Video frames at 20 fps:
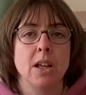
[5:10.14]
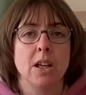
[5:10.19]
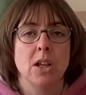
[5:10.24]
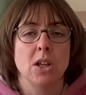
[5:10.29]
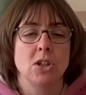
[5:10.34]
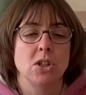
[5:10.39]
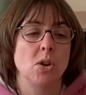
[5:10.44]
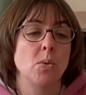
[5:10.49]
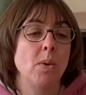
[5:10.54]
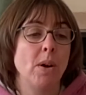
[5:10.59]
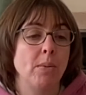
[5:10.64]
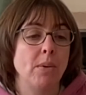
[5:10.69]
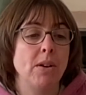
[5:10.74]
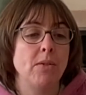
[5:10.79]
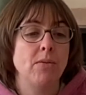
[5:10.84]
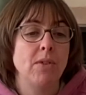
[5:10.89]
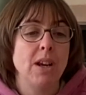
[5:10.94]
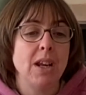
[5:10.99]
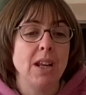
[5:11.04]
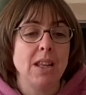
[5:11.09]
So when we
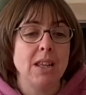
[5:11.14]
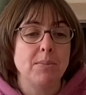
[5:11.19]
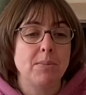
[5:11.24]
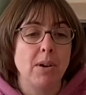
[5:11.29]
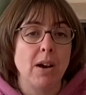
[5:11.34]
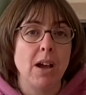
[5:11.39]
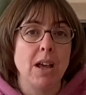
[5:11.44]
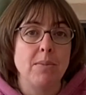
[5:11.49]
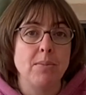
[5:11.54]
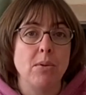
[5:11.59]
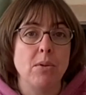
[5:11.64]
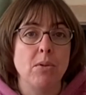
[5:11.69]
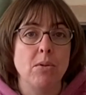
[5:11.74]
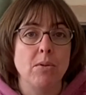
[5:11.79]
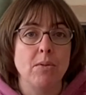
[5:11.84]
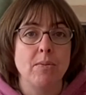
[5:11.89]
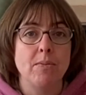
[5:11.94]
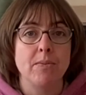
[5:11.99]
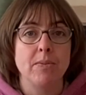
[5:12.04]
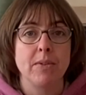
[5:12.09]
read the Bible,
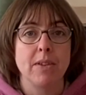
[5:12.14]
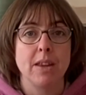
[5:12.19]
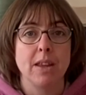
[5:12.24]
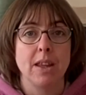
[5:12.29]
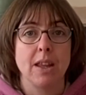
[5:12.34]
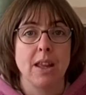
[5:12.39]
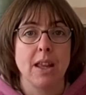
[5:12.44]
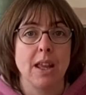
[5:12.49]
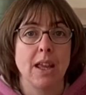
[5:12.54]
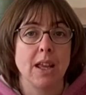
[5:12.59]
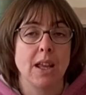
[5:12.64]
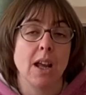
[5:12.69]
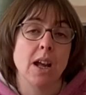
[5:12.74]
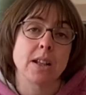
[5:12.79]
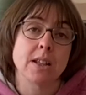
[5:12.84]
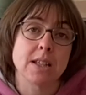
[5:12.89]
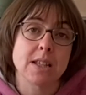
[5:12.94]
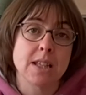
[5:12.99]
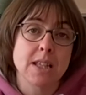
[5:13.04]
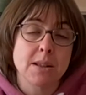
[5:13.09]
it
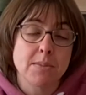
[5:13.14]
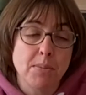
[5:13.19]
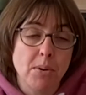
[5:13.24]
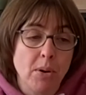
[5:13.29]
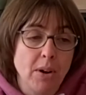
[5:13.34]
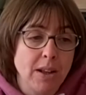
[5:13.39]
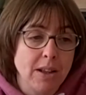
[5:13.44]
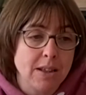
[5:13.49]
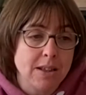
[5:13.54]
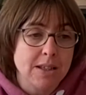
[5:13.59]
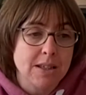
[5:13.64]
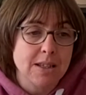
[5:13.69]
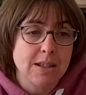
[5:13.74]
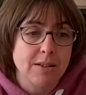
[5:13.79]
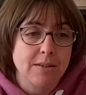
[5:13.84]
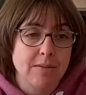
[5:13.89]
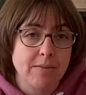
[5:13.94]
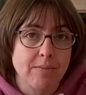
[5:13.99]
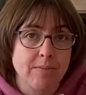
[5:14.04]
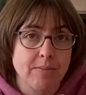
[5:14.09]
cuts to the point.
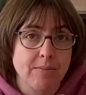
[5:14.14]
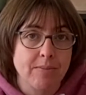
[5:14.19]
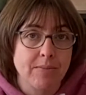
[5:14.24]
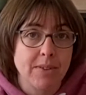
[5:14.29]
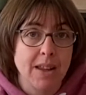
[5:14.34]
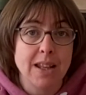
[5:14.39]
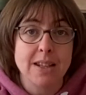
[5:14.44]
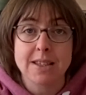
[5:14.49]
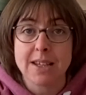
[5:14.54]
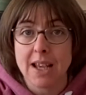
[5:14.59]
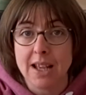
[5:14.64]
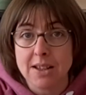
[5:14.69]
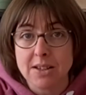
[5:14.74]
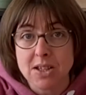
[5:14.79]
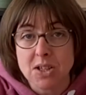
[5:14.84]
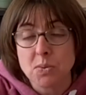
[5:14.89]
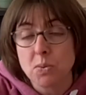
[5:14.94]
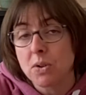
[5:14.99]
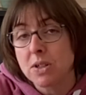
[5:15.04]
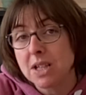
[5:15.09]
It tells
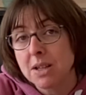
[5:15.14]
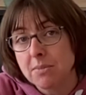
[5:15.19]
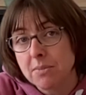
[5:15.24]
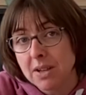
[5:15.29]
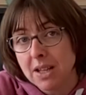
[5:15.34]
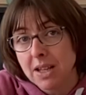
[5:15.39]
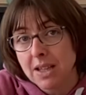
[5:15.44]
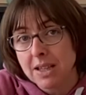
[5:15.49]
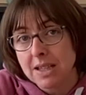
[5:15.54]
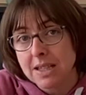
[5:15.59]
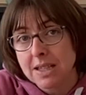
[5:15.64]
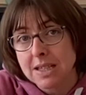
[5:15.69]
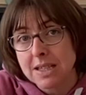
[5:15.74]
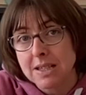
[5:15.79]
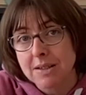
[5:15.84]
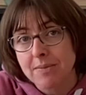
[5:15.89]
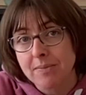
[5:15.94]
us what it means.